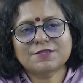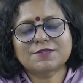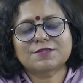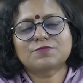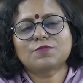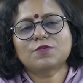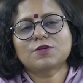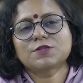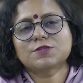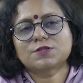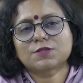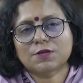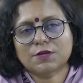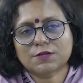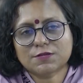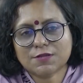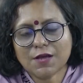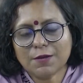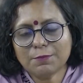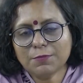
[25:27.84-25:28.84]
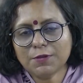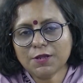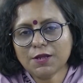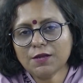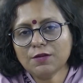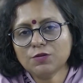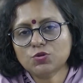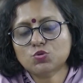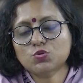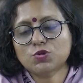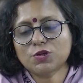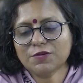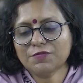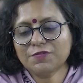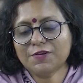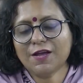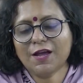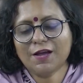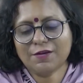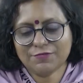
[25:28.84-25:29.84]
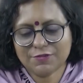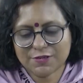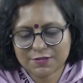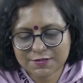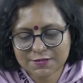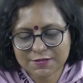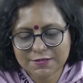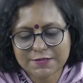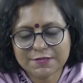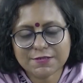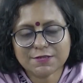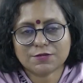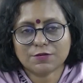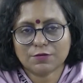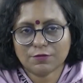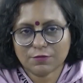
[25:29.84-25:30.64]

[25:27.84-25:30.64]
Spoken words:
was something today we have discussed.